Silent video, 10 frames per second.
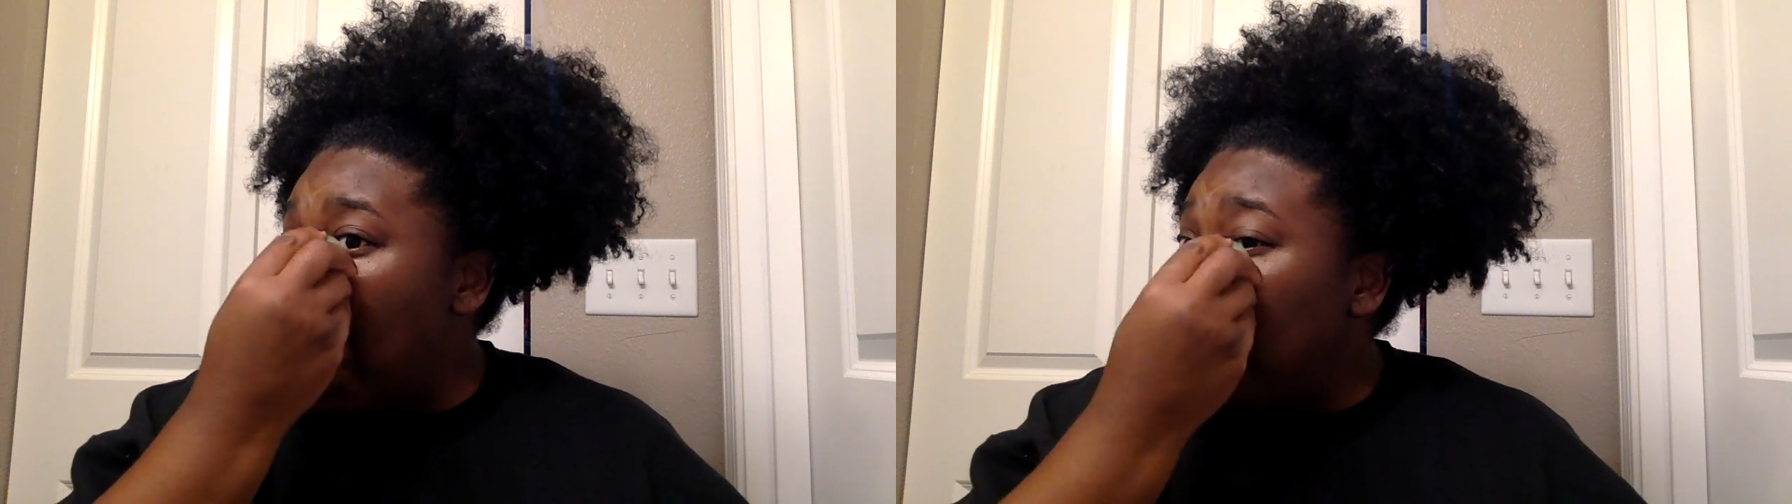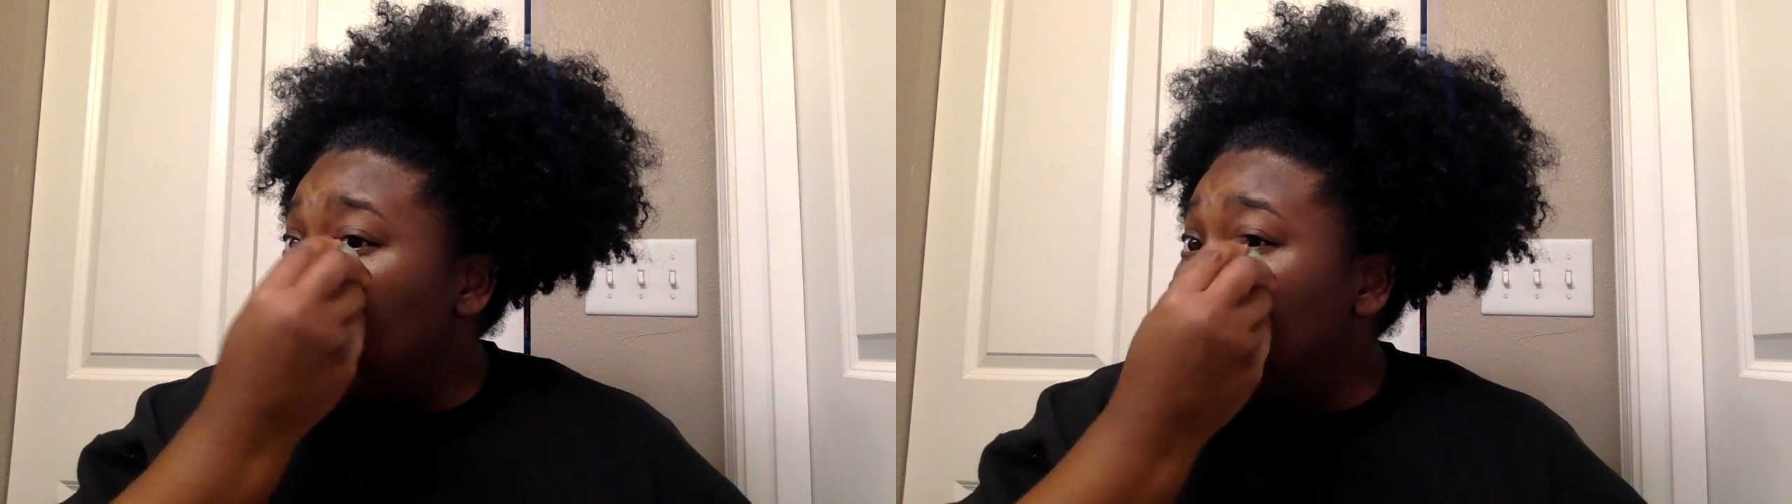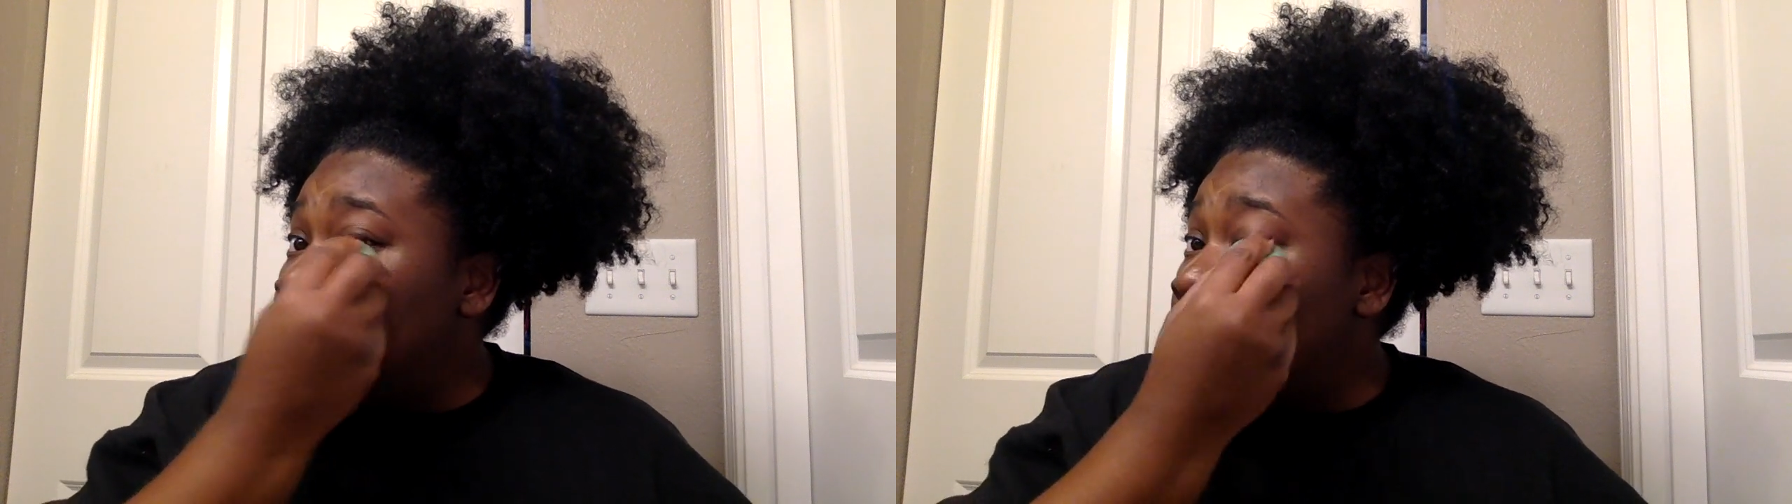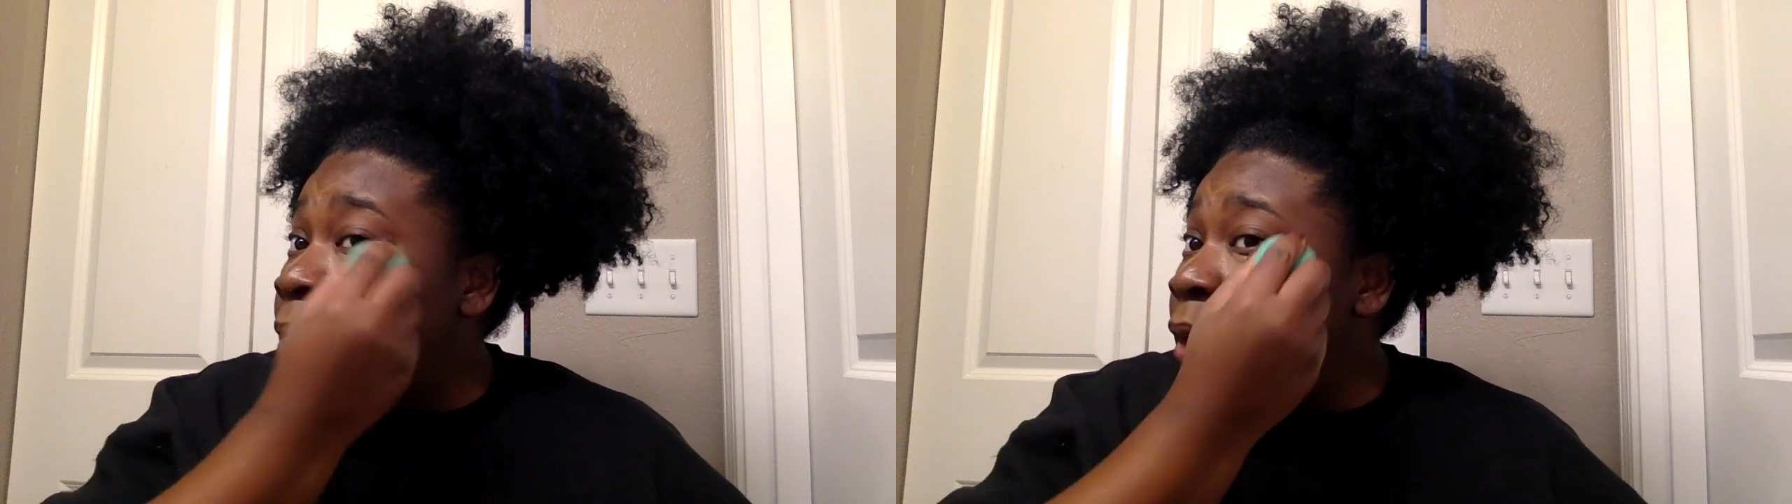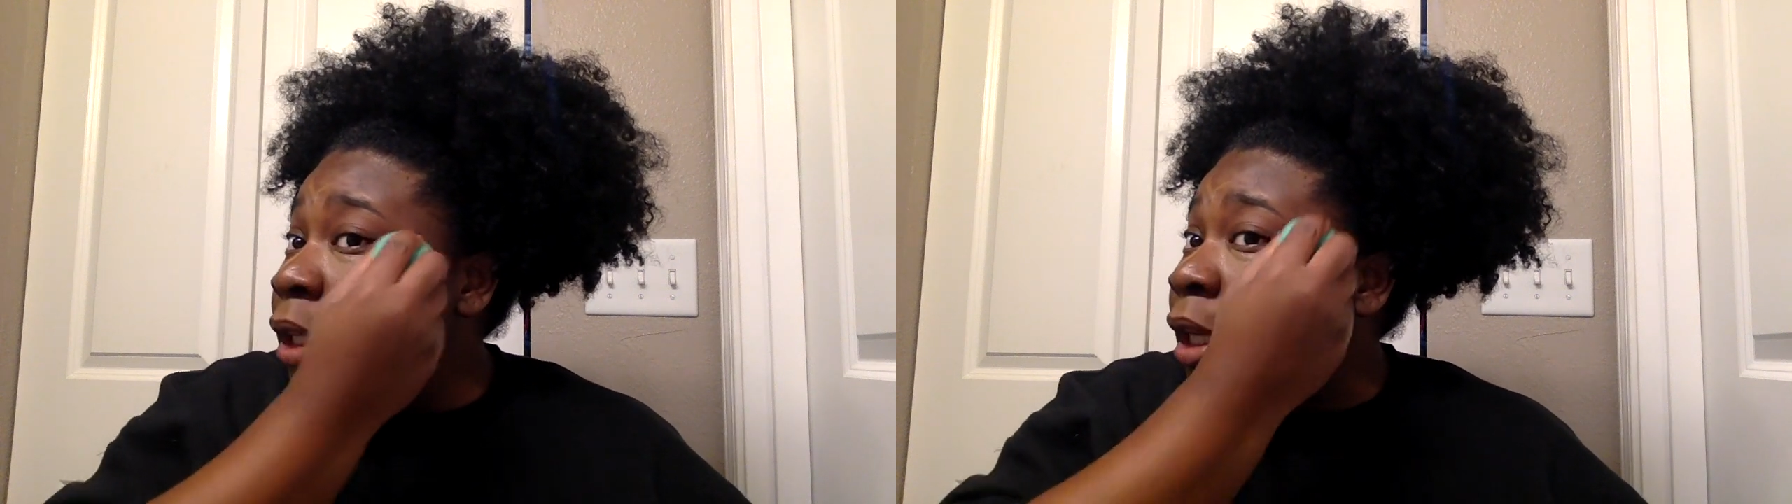the
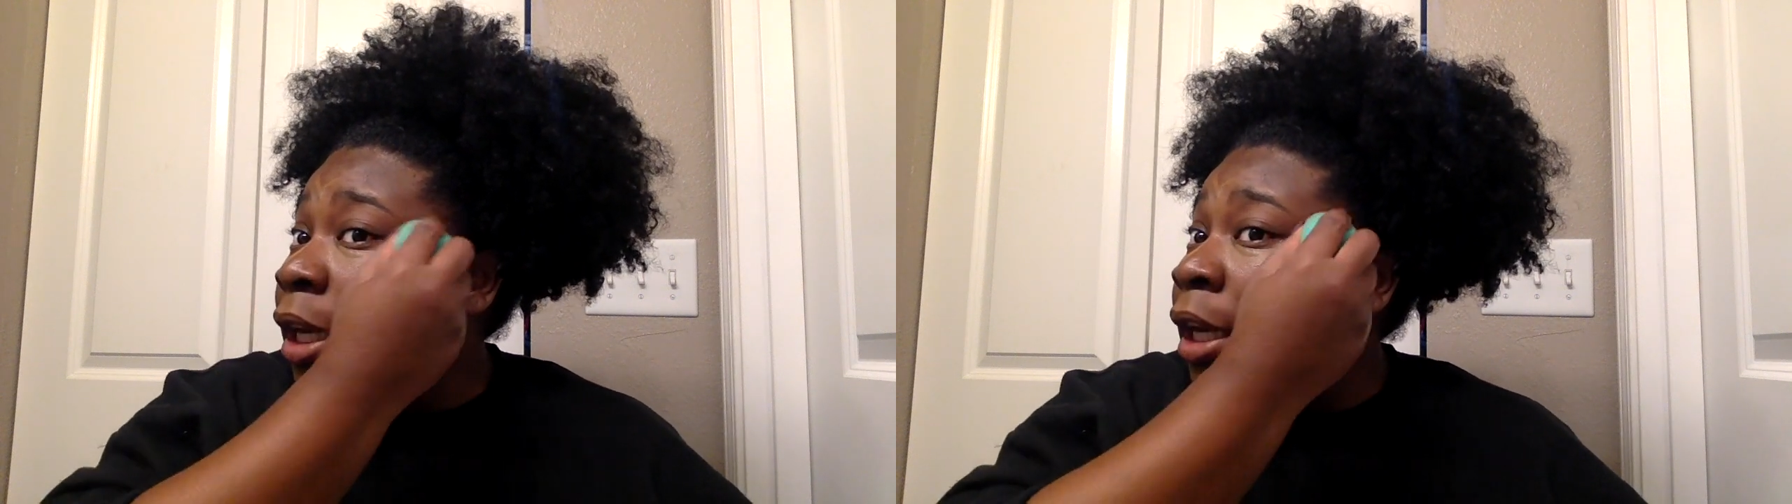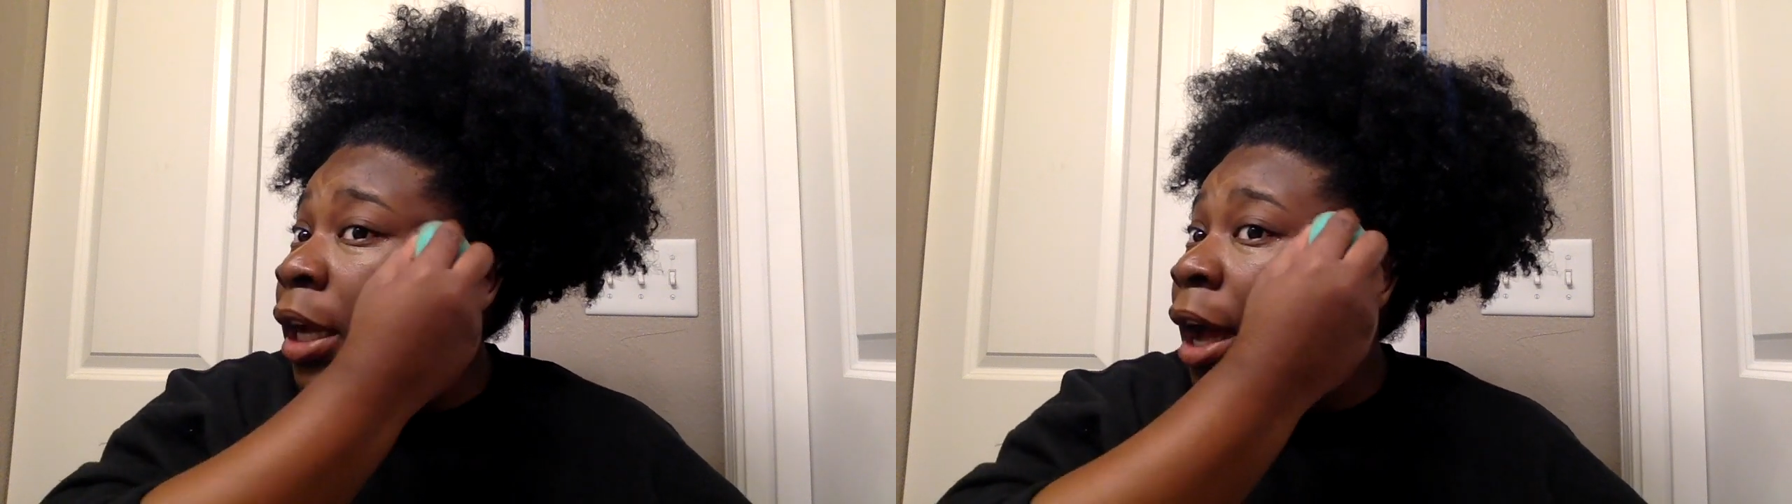only thing